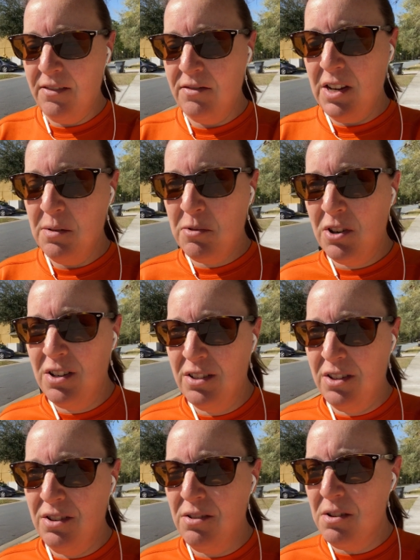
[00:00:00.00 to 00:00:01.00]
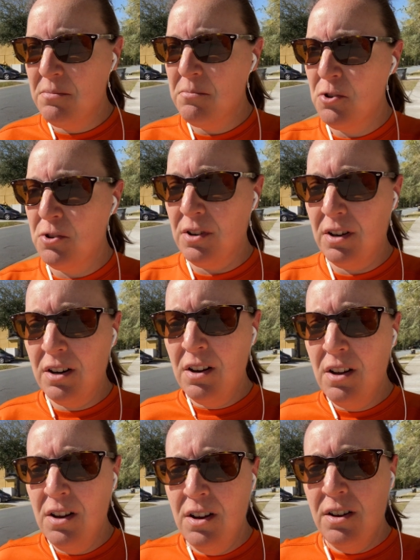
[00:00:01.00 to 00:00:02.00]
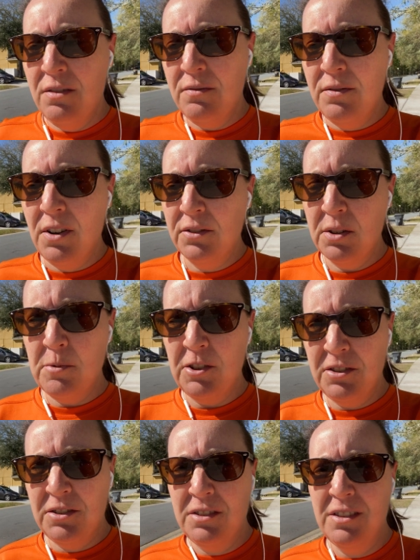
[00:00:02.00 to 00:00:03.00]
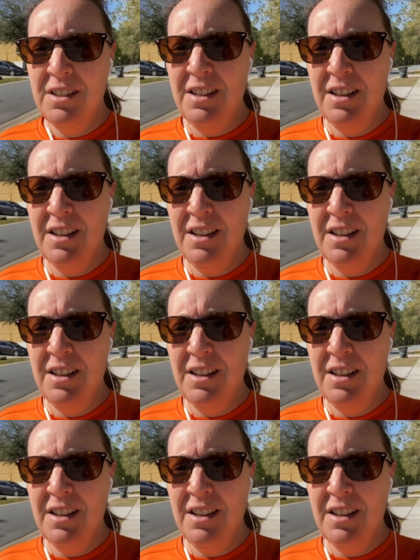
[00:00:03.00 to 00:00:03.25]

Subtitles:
deeper into a more vulnerable